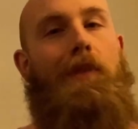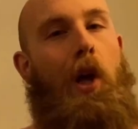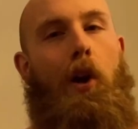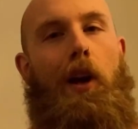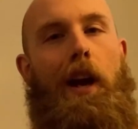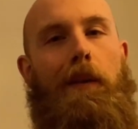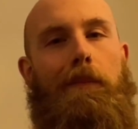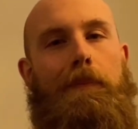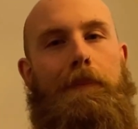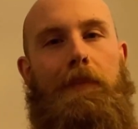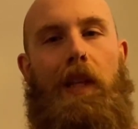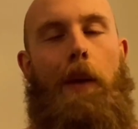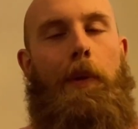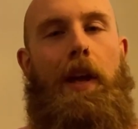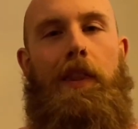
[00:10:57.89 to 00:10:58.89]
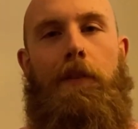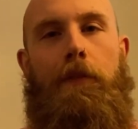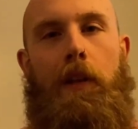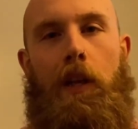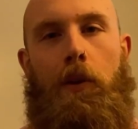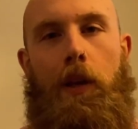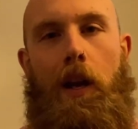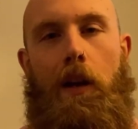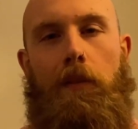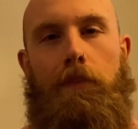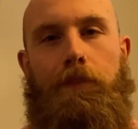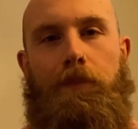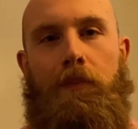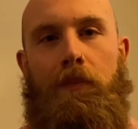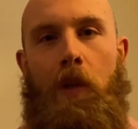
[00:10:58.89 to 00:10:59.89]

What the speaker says: All right, I'm gonna end the video here.